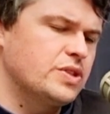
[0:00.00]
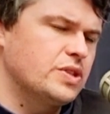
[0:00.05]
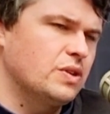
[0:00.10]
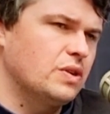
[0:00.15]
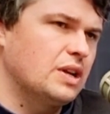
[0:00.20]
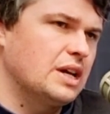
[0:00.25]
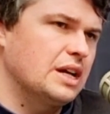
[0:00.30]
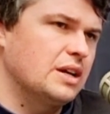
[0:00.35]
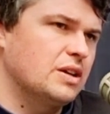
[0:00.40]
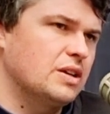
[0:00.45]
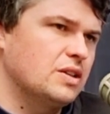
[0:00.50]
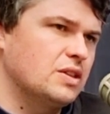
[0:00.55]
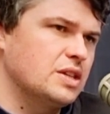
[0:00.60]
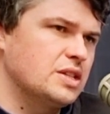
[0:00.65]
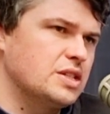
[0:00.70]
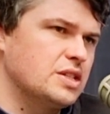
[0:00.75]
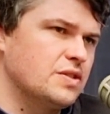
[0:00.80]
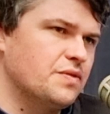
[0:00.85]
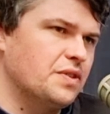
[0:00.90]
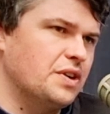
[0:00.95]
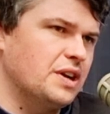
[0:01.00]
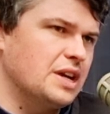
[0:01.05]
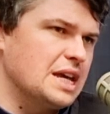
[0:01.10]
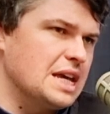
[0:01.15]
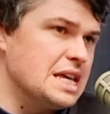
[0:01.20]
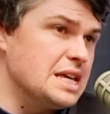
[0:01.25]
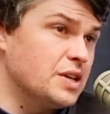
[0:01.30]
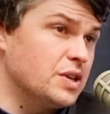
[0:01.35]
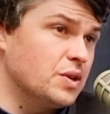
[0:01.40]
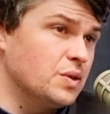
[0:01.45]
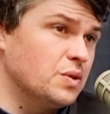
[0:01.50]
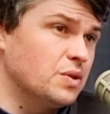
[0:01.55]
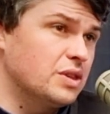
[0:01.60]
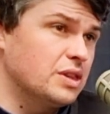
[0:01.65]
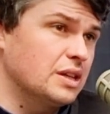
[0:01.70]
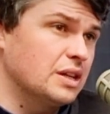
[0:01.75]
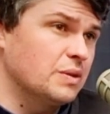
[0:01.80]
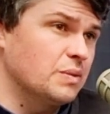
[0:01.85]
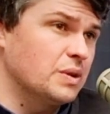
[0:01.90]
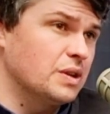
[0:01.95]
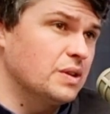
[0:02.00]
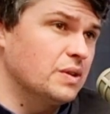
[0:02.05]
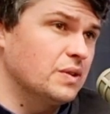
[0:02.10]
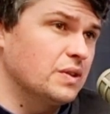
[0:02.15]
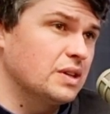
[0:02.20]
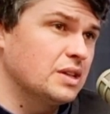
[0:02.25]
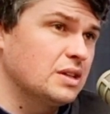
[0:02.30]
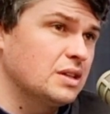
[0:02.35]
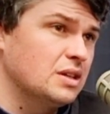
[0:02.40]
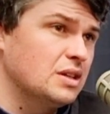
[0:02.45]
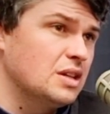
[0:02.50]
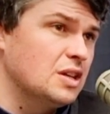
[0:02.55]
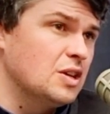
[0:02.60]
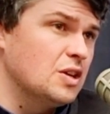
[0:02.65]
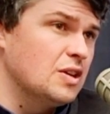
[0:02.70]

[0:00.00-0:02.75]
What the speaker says: So like this is a very EQ thing we're doing.